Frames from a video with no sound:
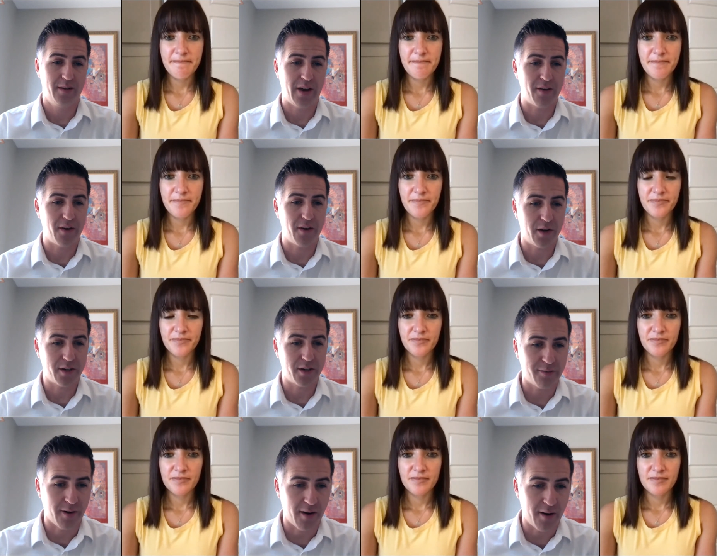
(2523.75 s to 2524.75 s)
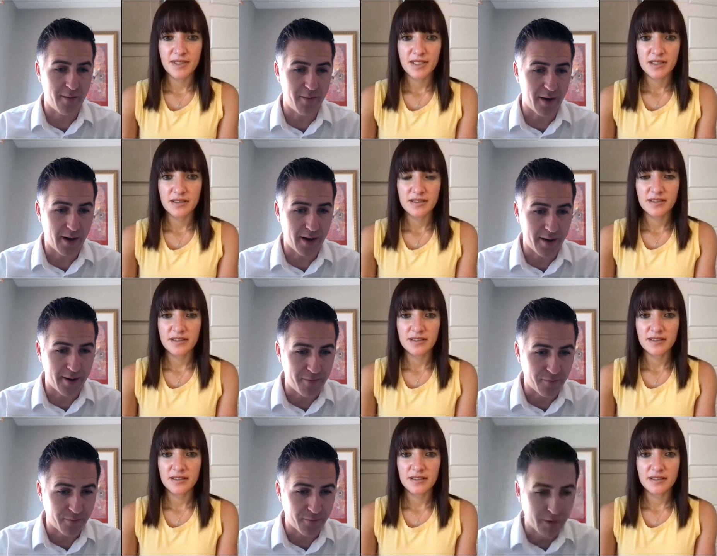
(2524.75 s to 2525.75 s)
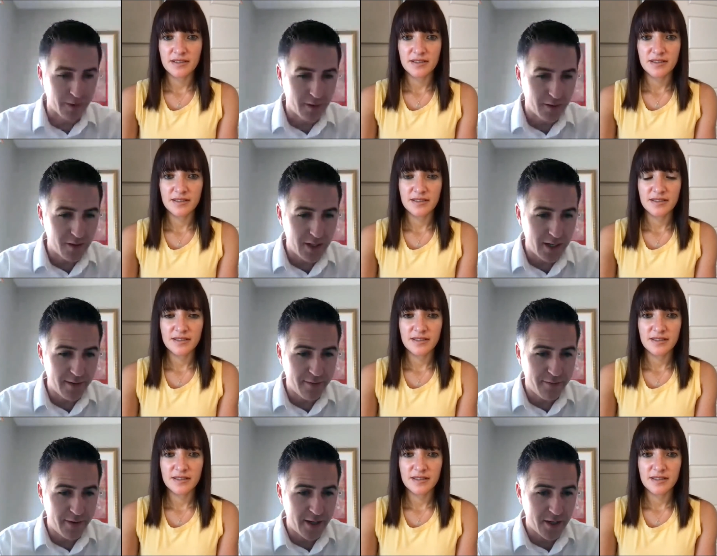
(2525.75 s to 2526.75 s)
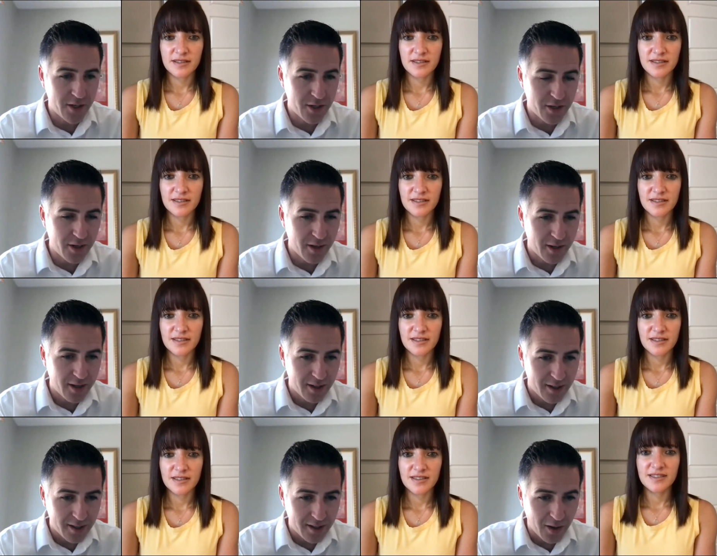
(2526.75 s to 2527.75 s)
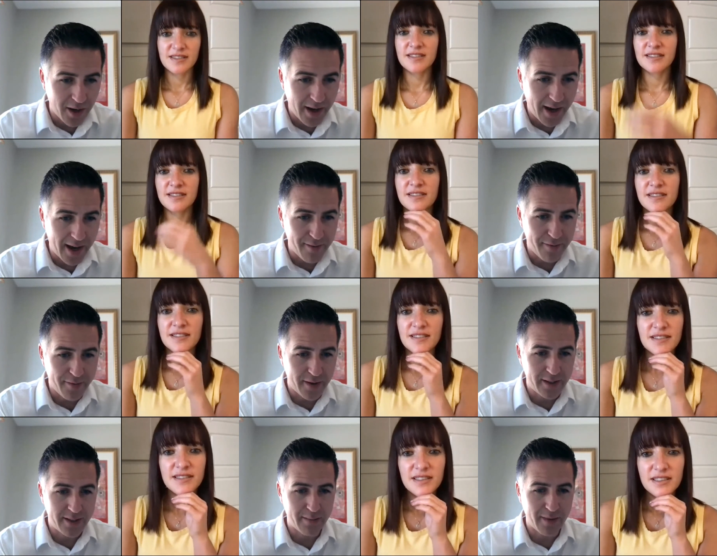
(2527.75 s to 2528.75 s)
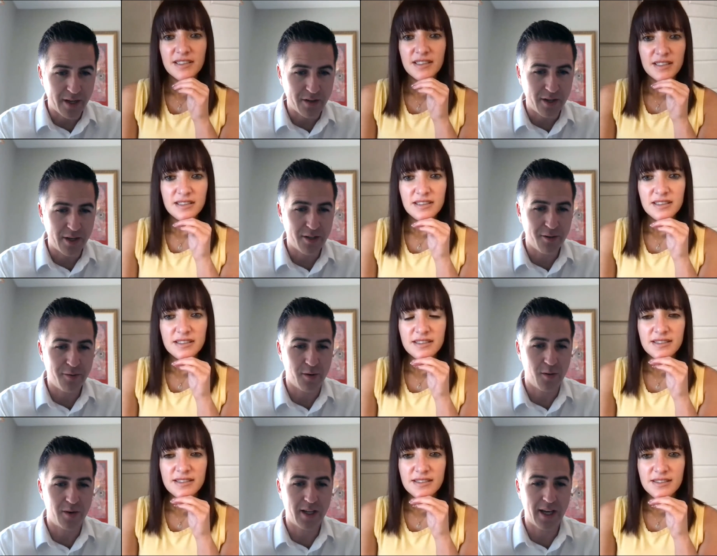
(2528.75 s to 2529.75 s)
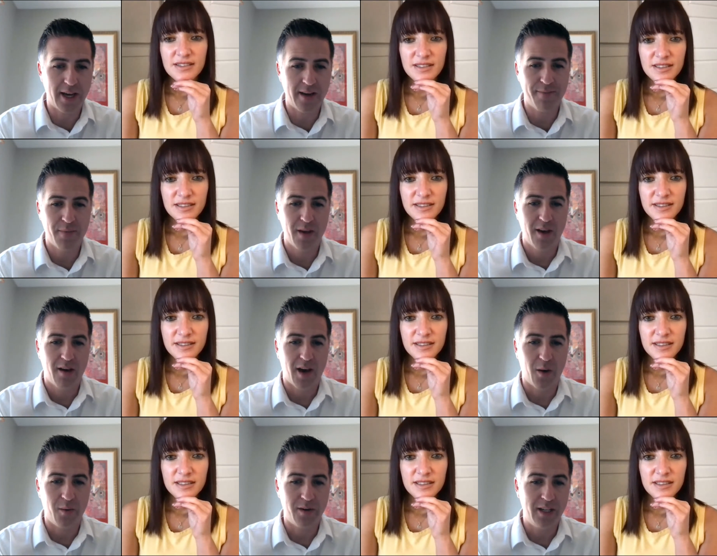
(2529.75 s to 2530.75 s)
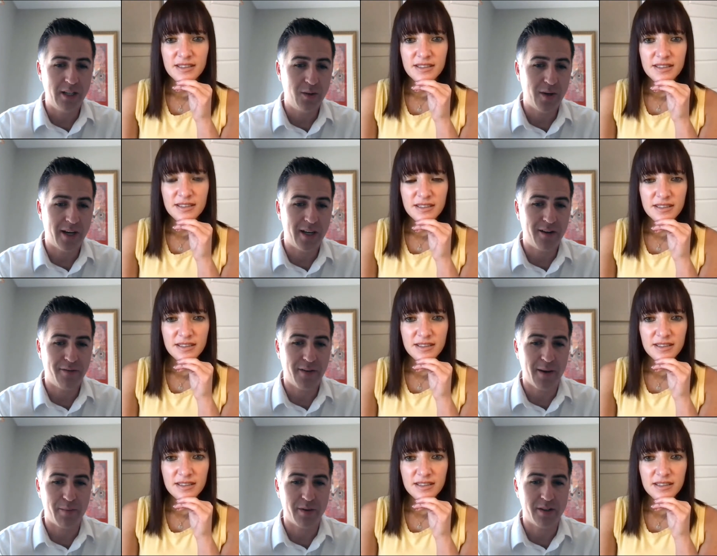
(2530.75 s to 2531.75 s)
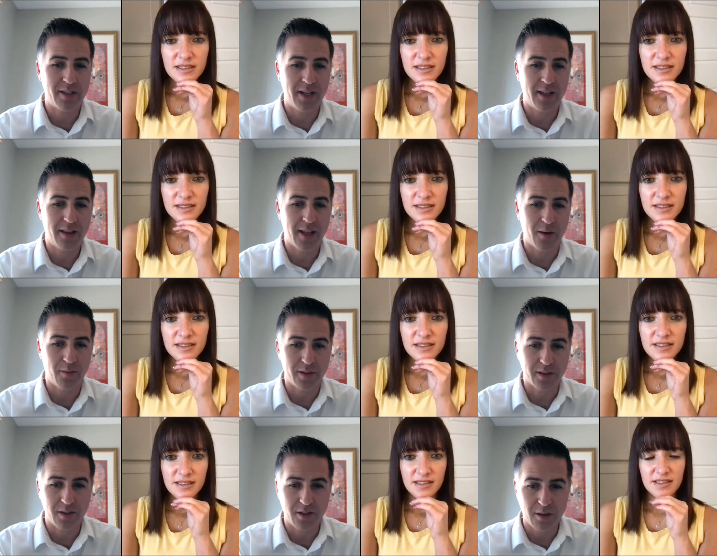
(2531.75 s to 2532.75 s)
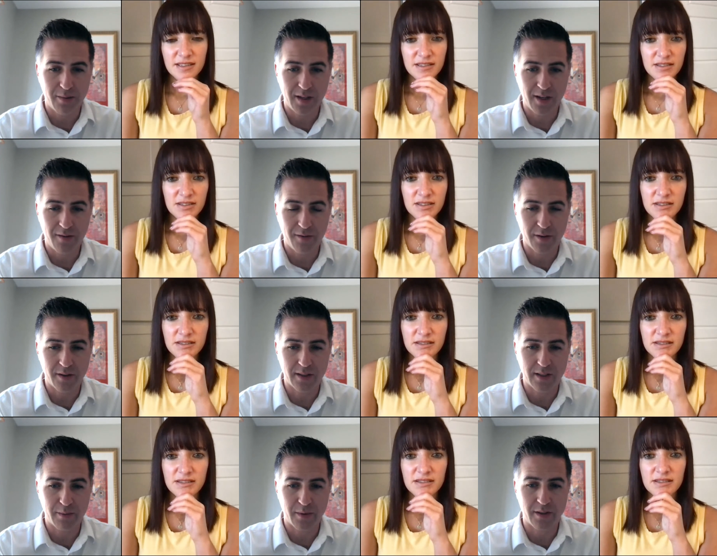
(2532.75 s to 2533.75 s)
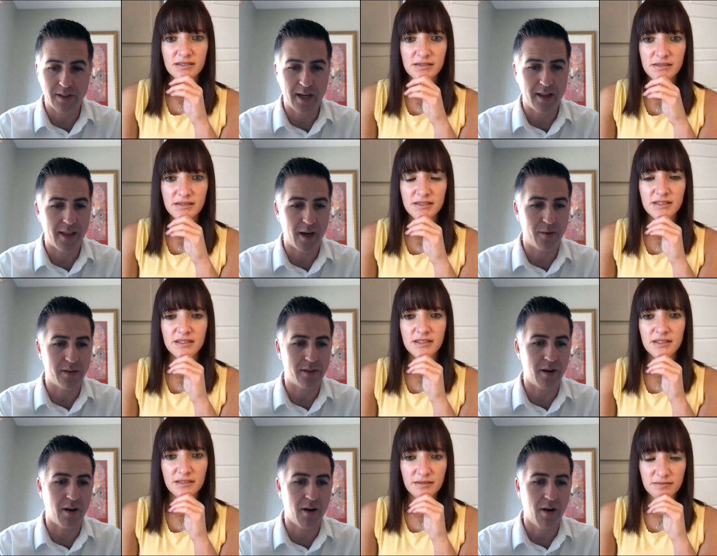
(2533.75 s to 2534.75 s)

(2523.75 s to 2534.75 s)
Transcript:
Speaker 1: We have a question from um, G Fish. So I have funds in my traditional four oh one k. I would need to identify percent that was contributed versus percent that was